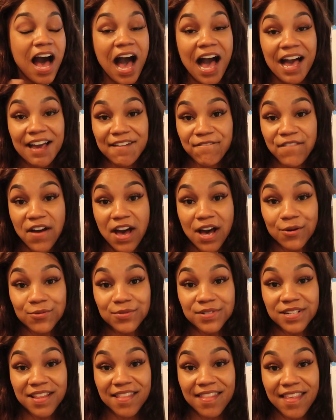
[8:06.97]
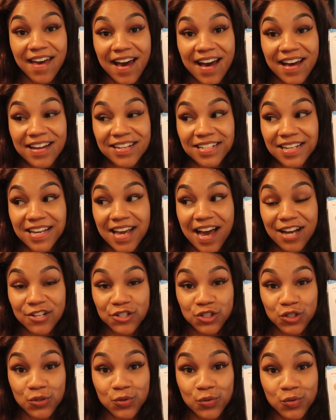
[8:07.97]
I found that
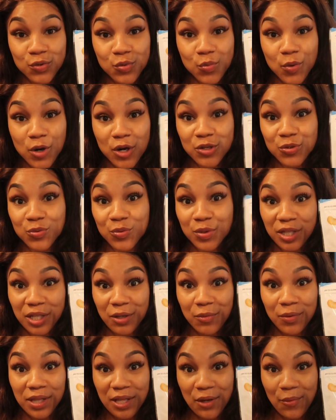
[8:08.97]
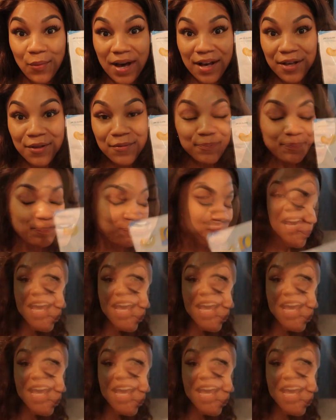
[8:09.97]
cashews worked really really well.